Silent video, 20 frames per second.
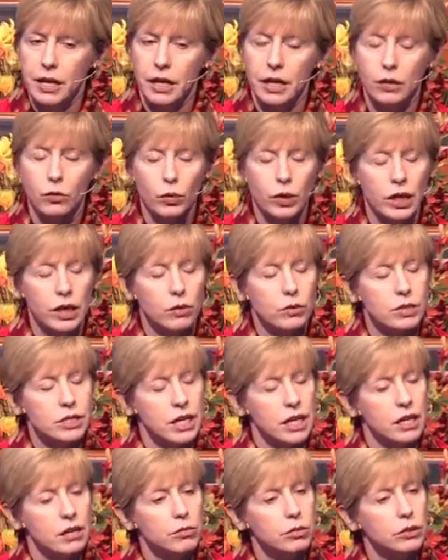And when I was
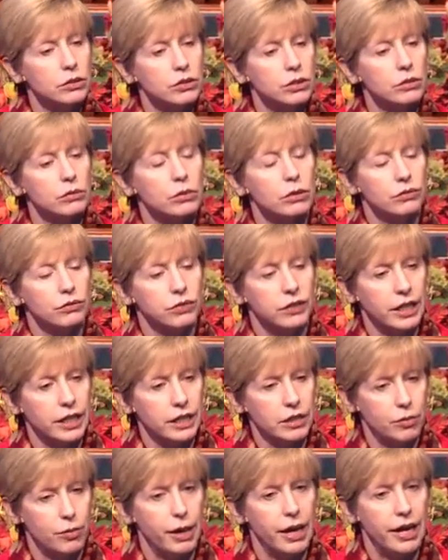able to
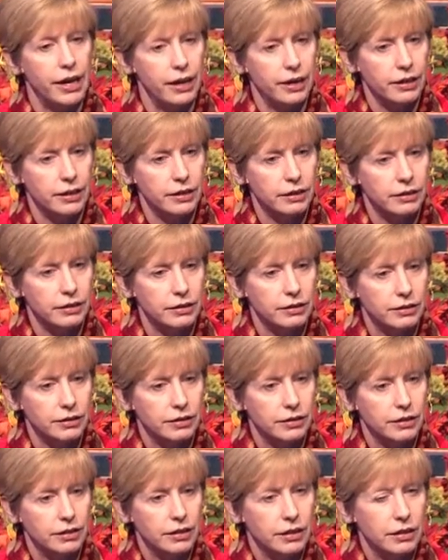reflect back,
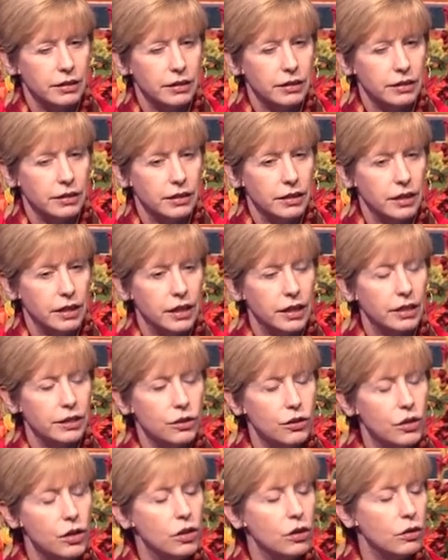I
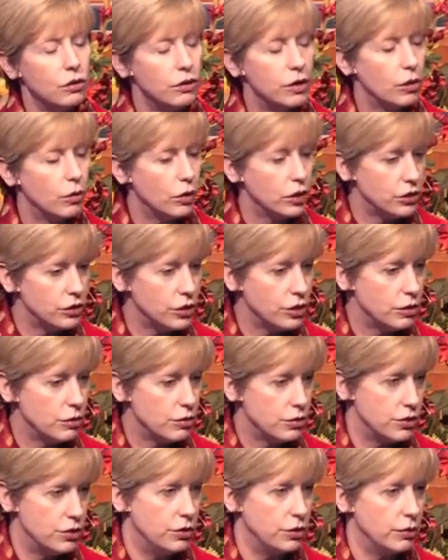know that what she
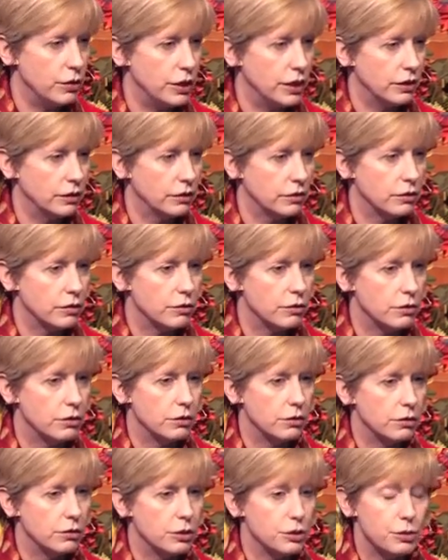was doing
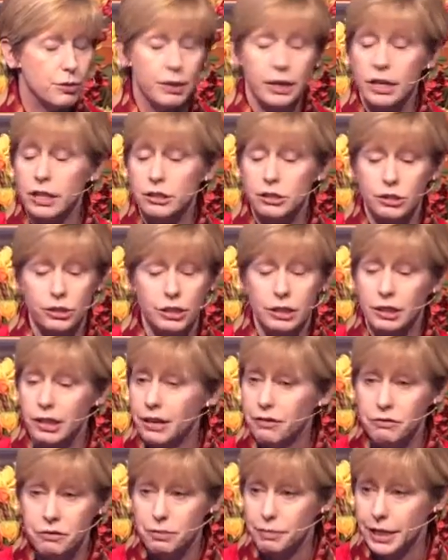was because she
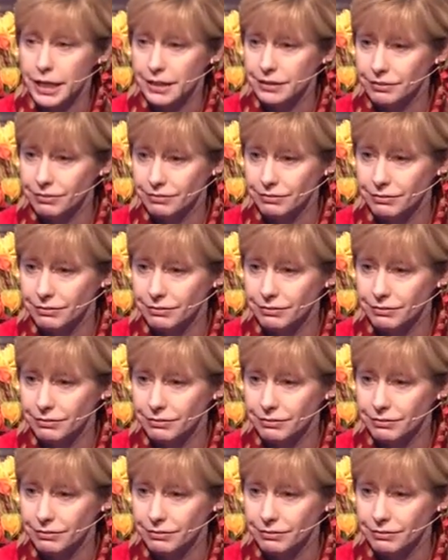loved me.